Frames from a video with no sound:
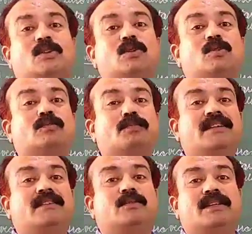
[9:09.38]
also
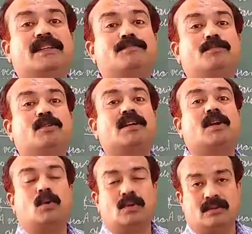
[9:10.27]
plays a very important
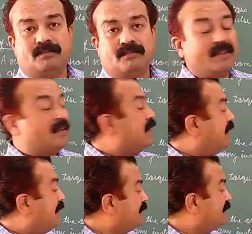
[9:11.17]
role,
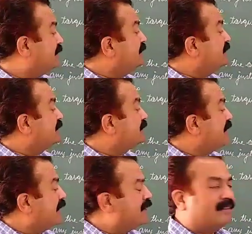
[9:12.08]
and this
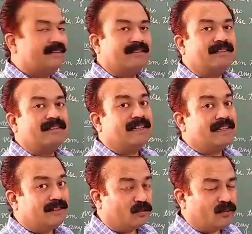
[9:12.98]
angle
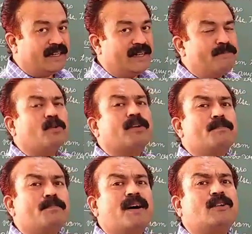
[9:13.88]
is very
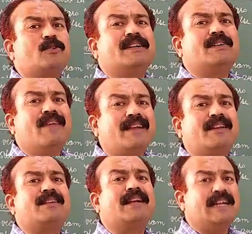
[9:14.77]
important part of the
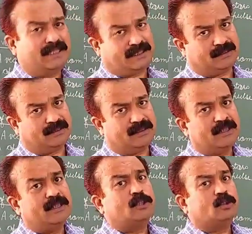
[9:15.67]
vector addition.
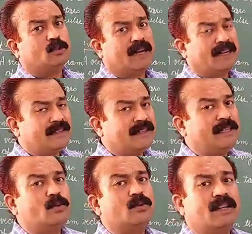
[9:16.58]
So I think
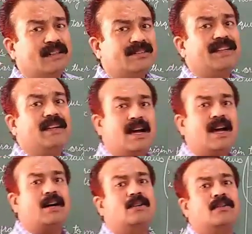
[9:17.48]
you understand
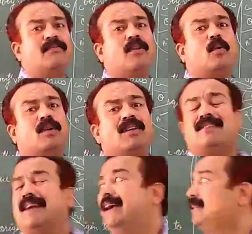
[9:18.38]
now what is
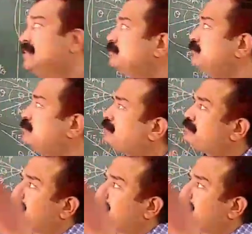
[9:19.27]
that.